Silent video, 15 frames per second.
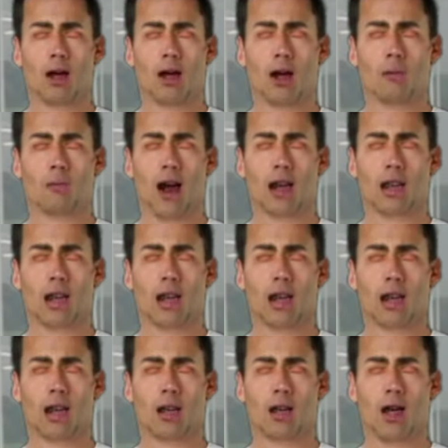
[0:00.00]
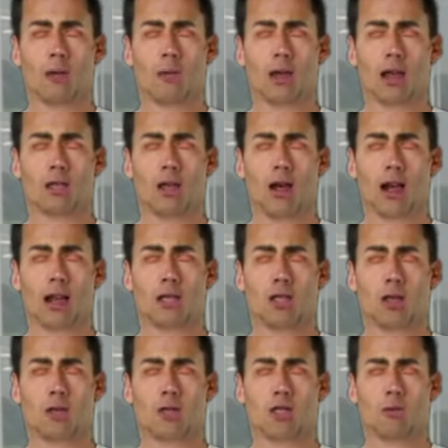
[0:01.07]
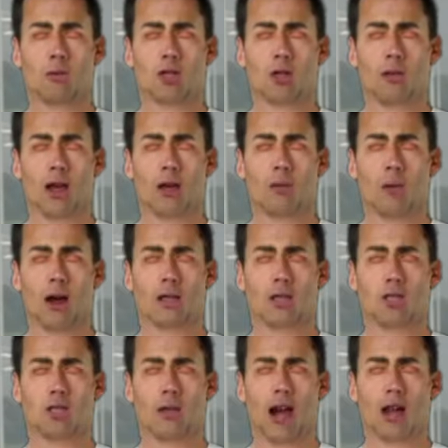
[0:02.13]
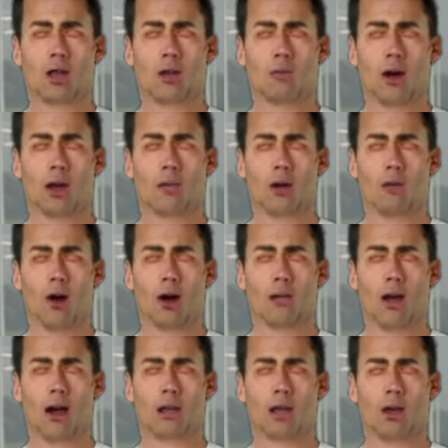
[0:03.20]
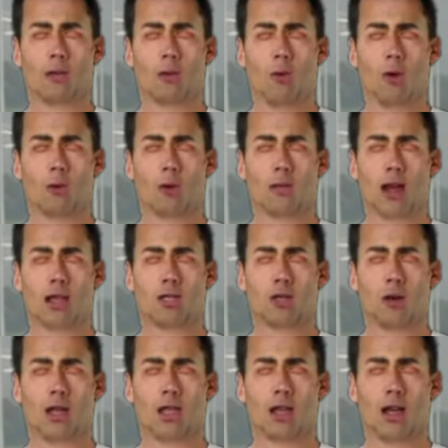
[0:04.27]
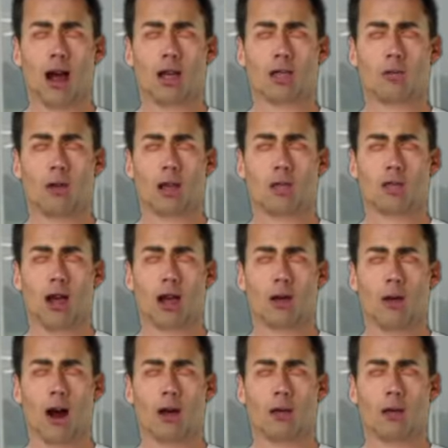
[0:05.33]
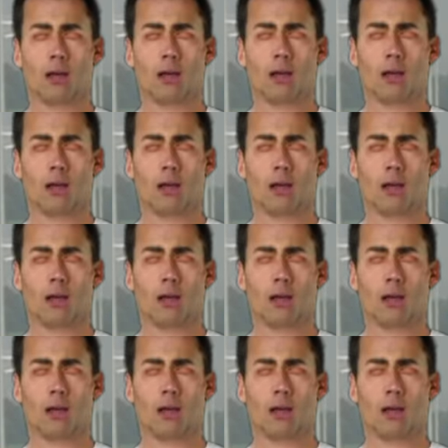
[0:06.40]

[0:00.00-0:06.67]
Any, you know, with these lasers, would you be able to put any specs up or anything like that, you know, for what we'd need to actually get to actually take them out?